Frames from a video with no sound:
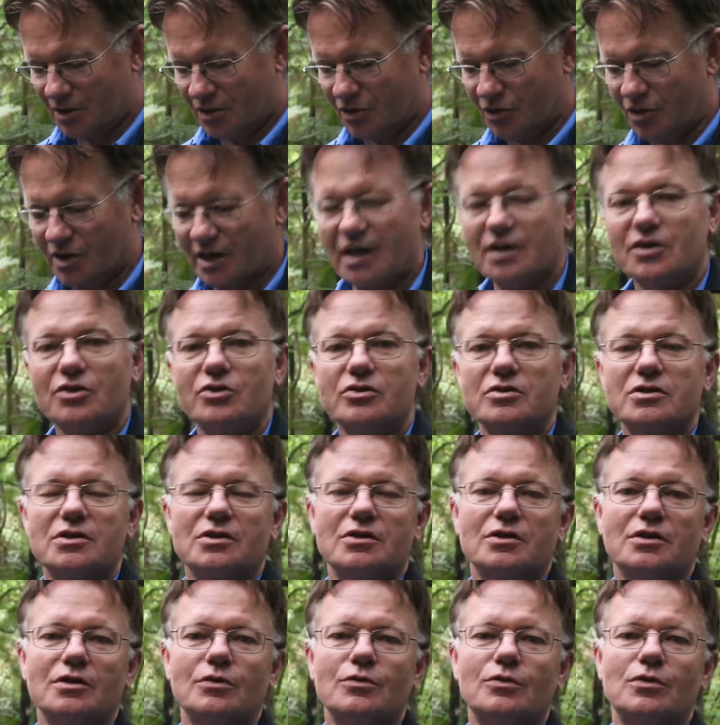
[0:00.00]
You can use it
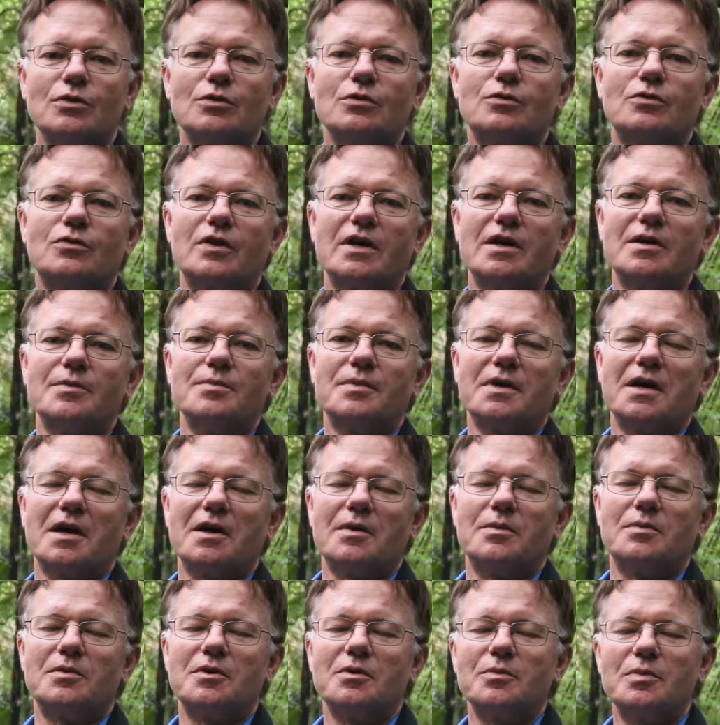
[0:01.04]
on a full frame
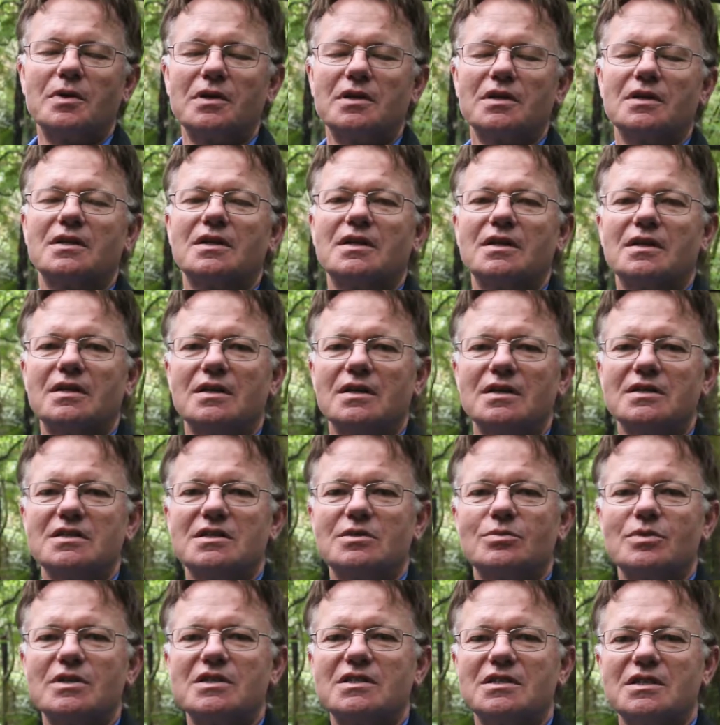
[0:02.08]
camera, but it then needs
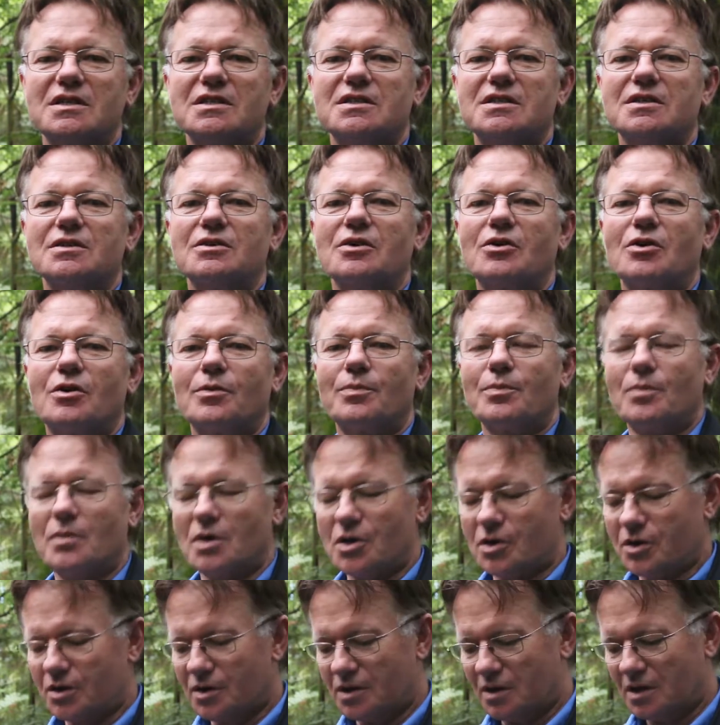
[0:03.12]
to be set in crop
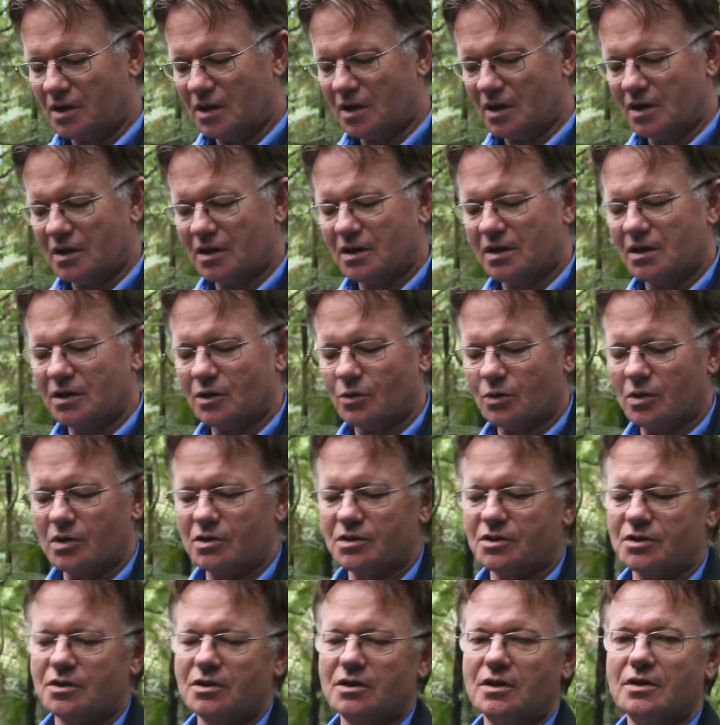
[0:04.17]
mode,
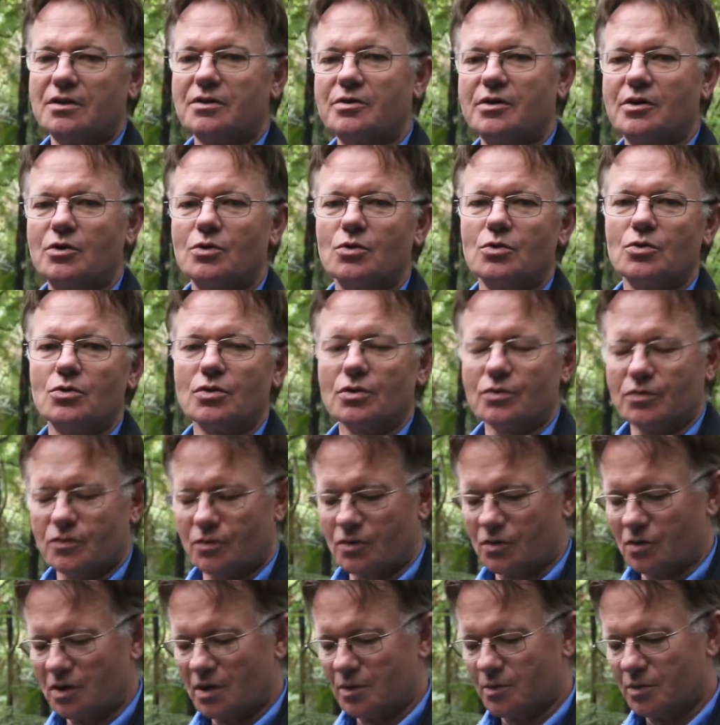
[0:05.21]
otherwise you don't record a
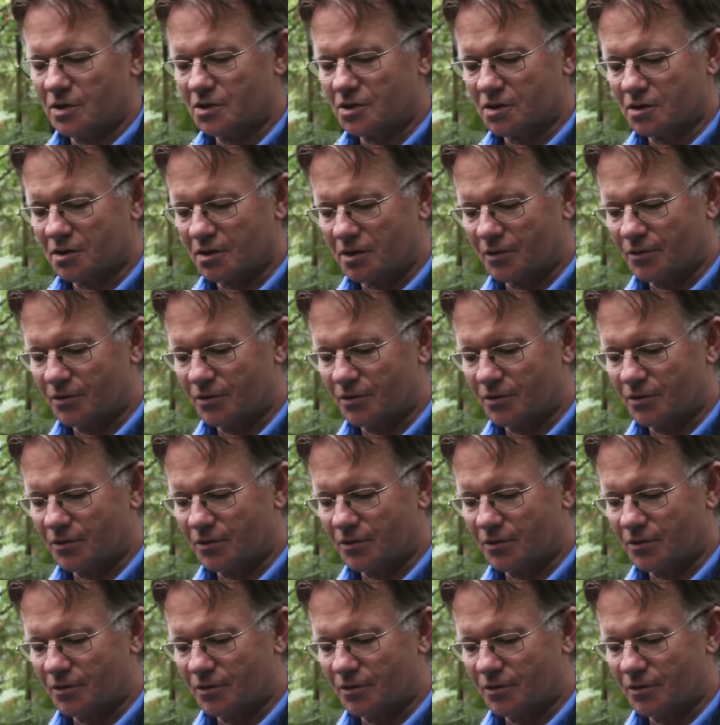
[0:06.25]
full image on the